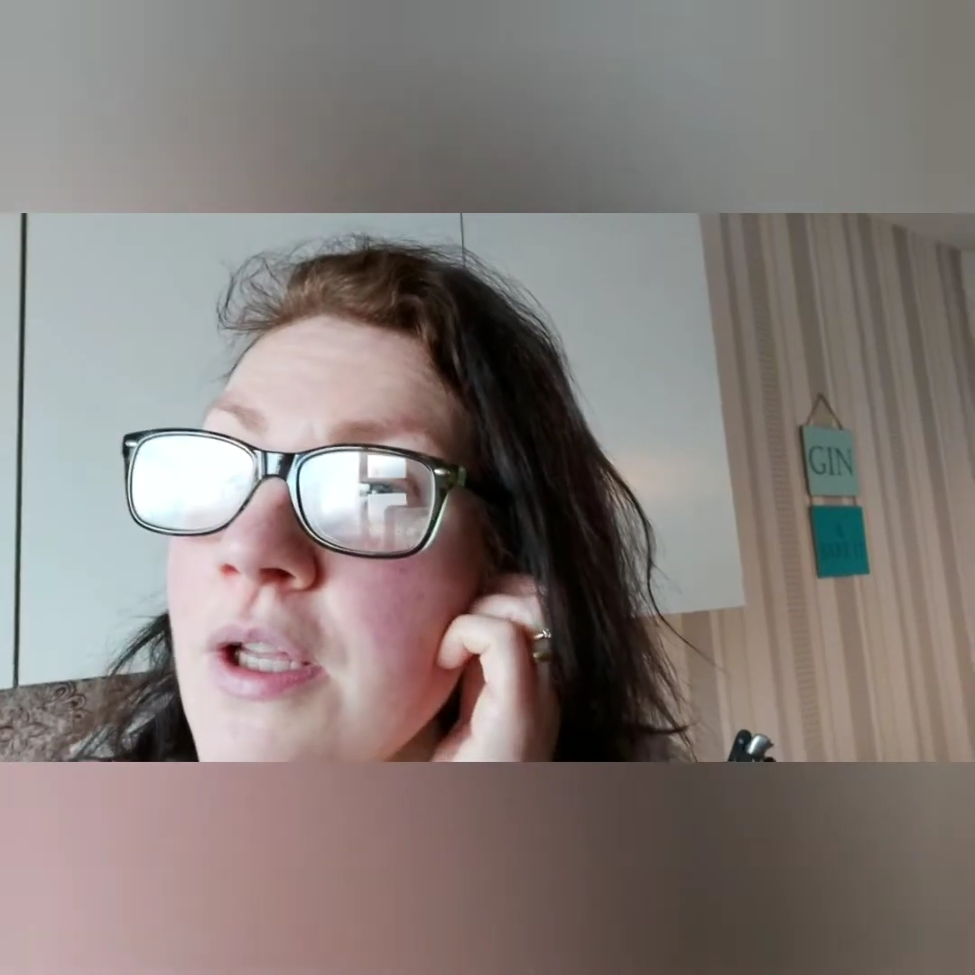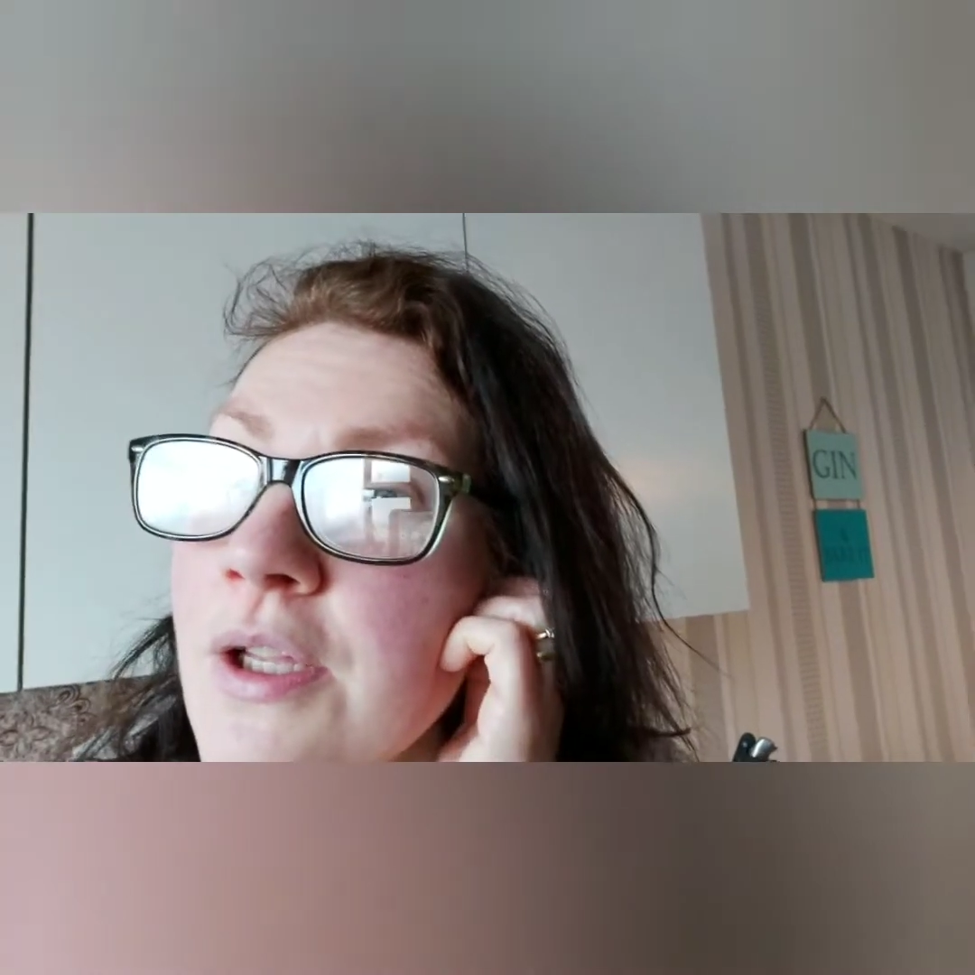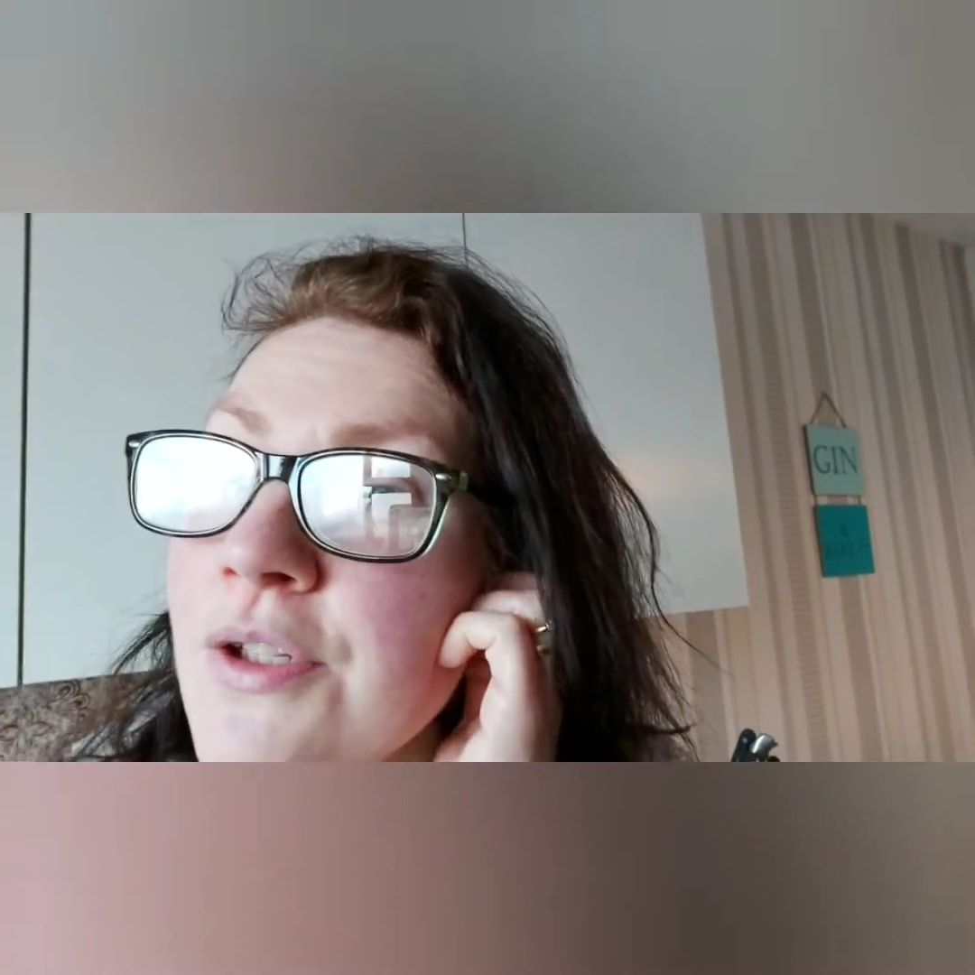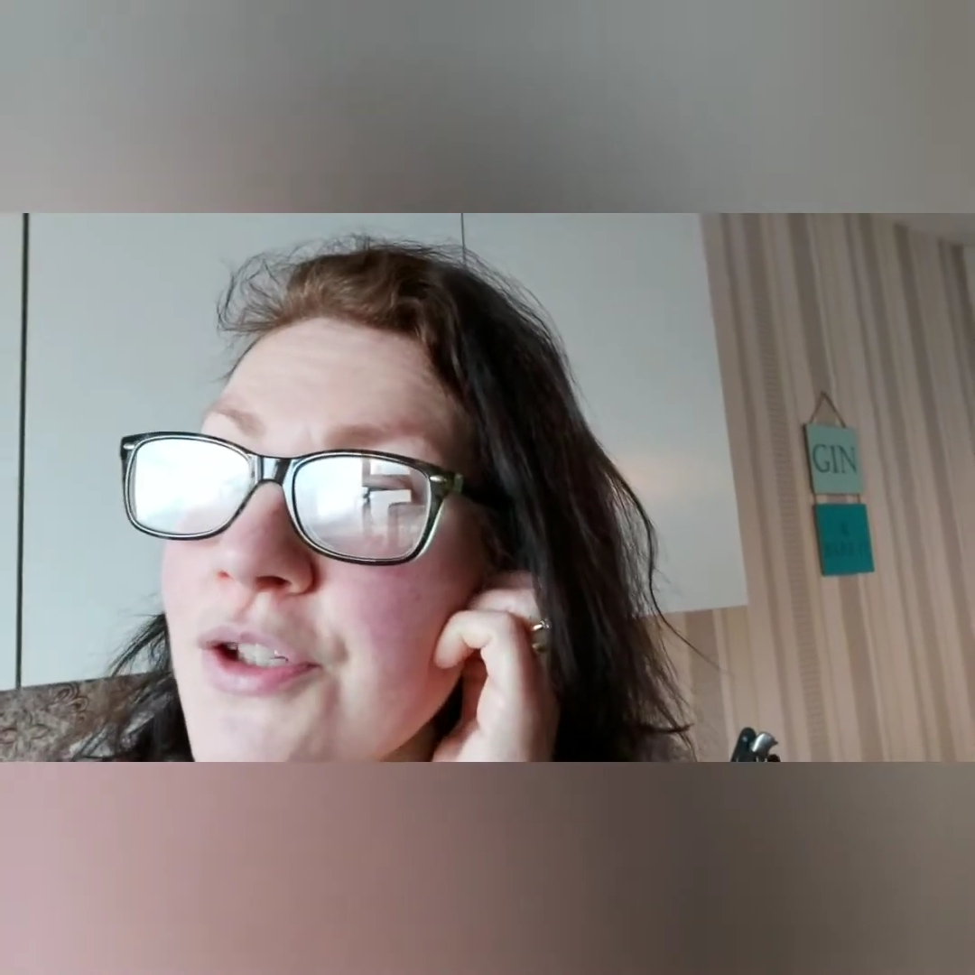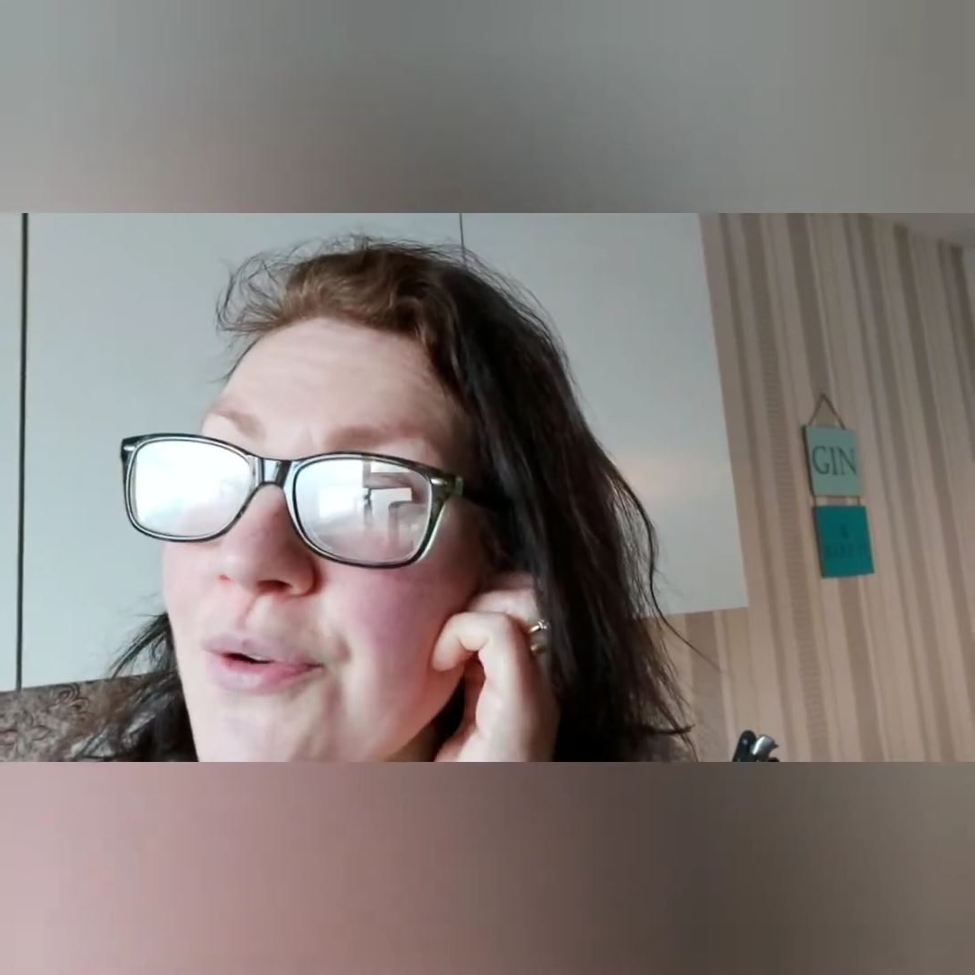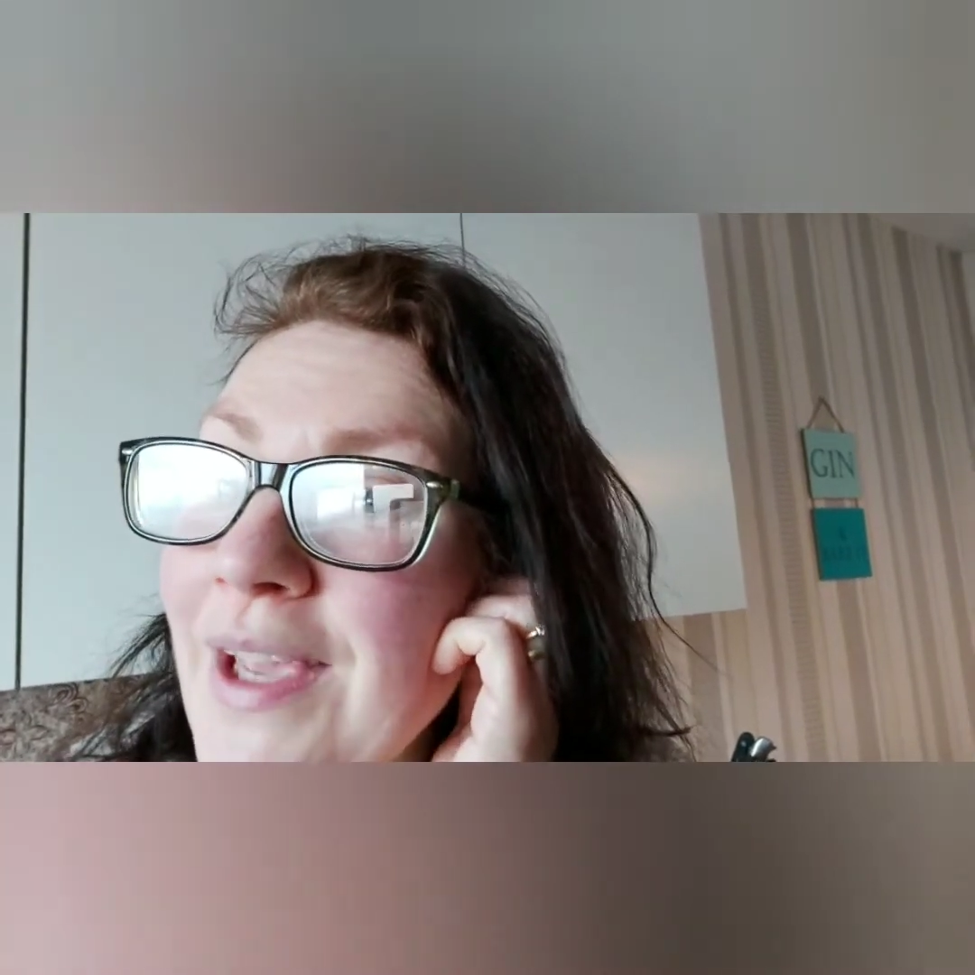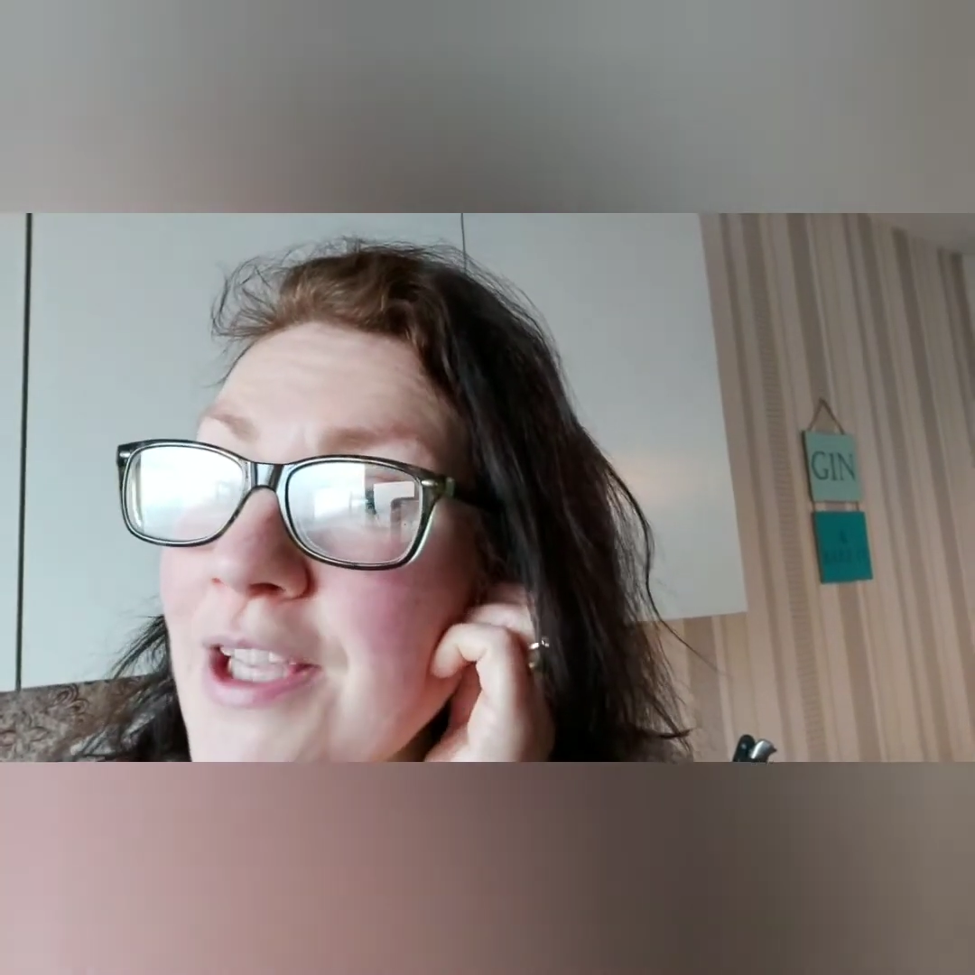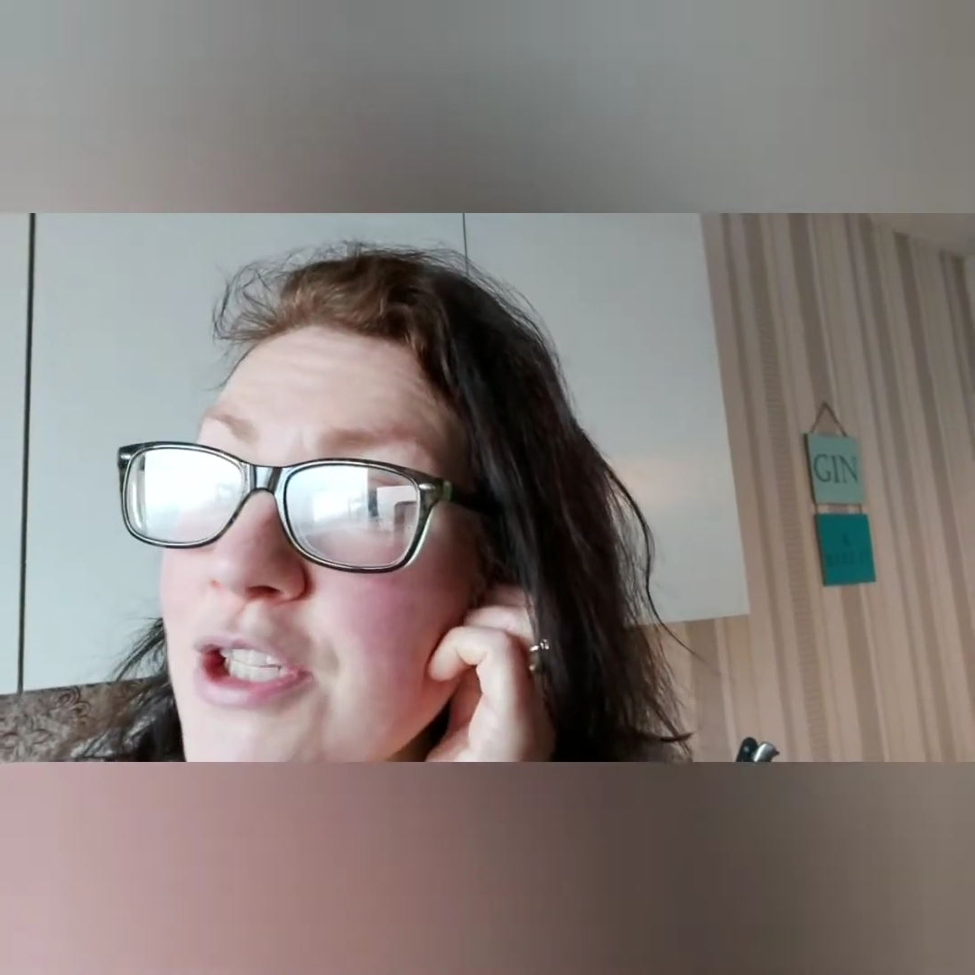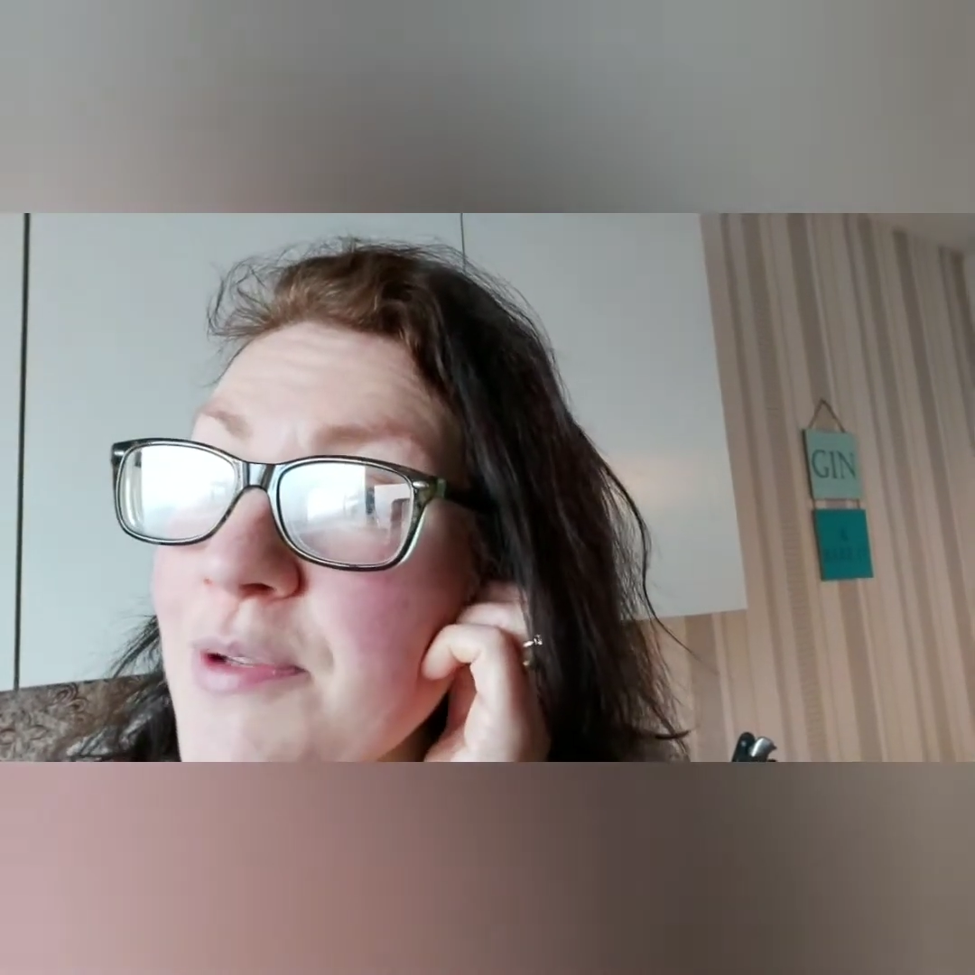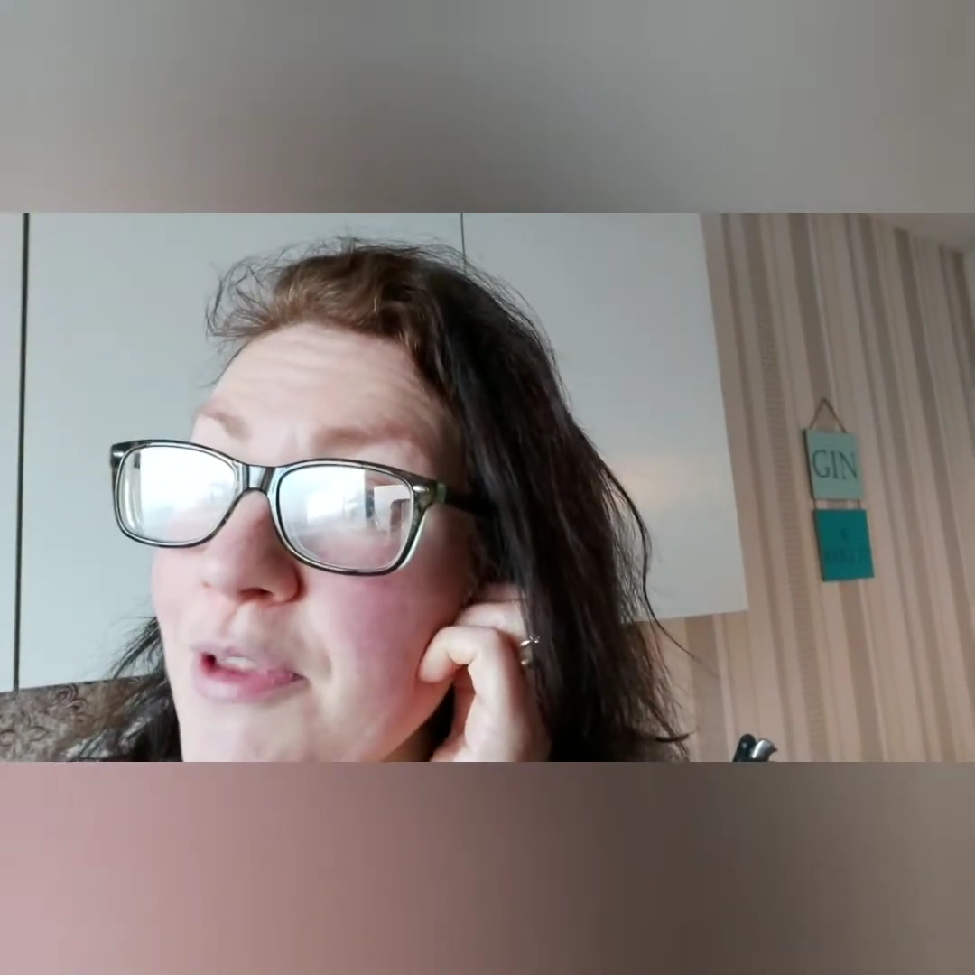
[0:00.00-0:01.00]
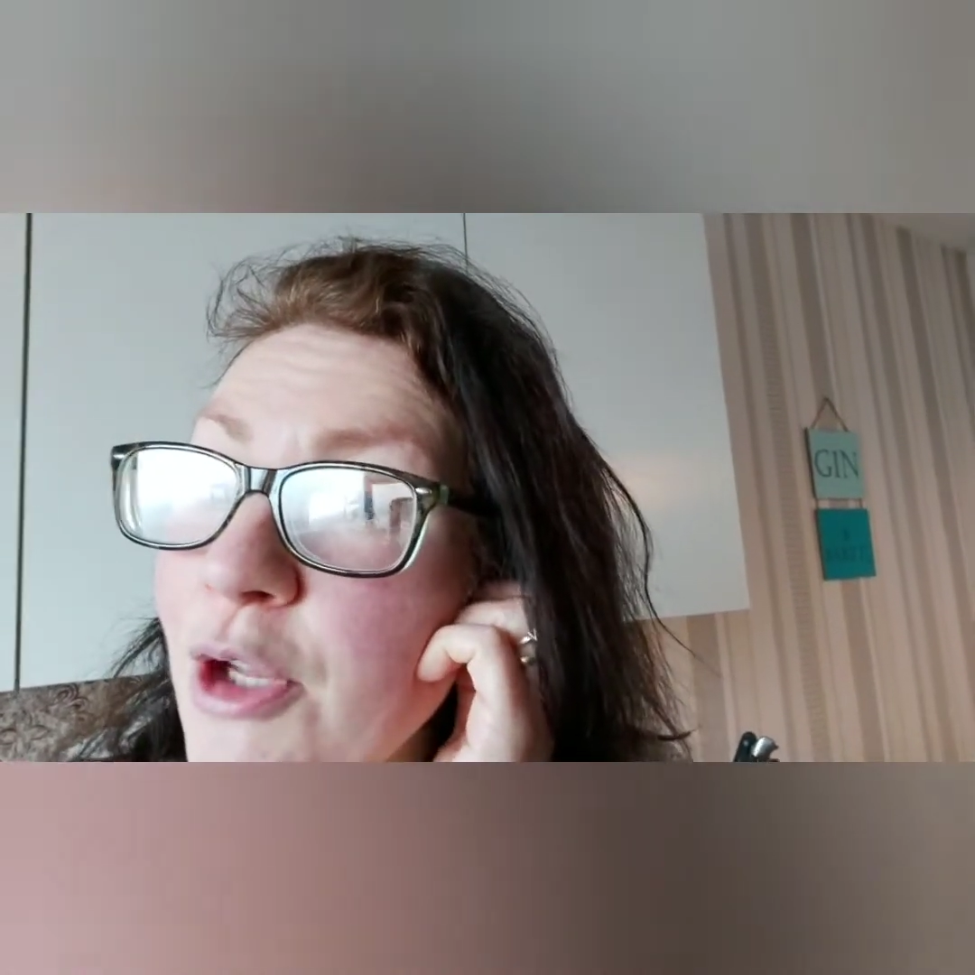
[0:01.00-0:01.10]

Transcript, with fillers: So yeah, just